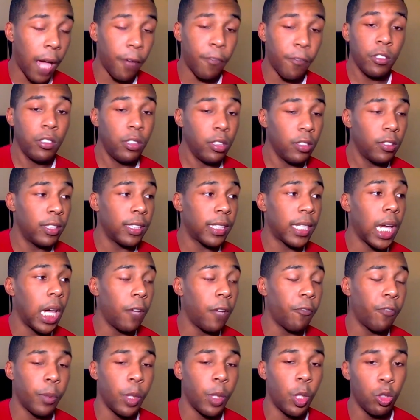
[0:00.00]
Ever since he
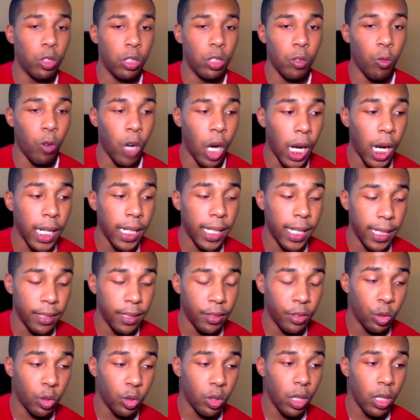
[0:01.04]
came from the Houston
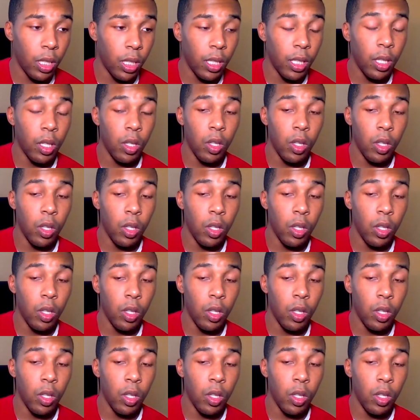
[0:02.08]
Rockets,